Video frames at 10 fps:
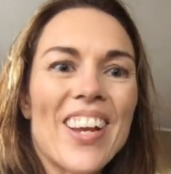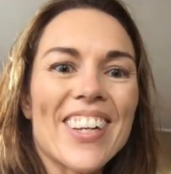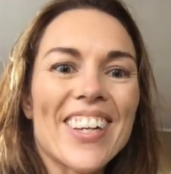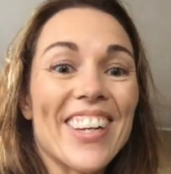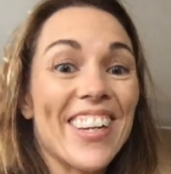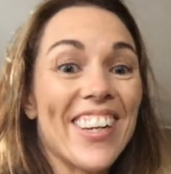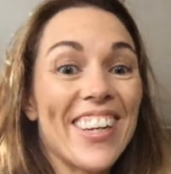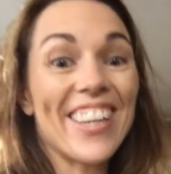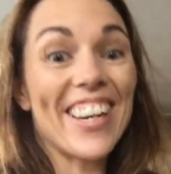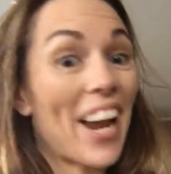
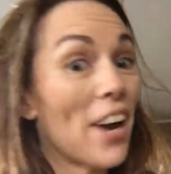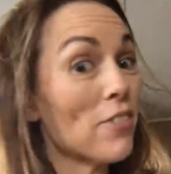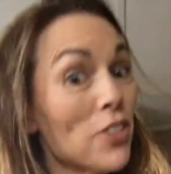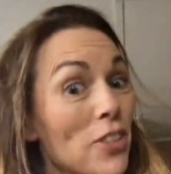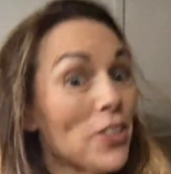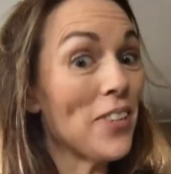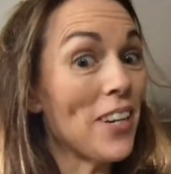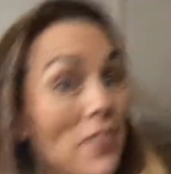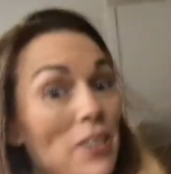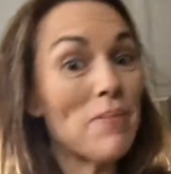Good afternoon,
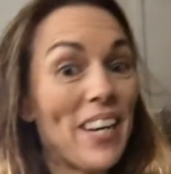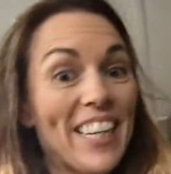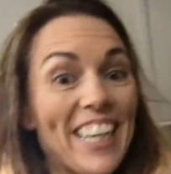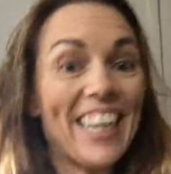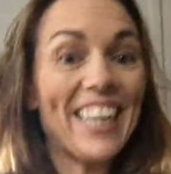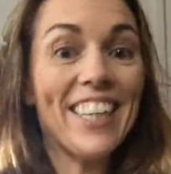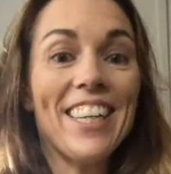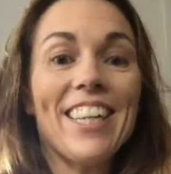everybody.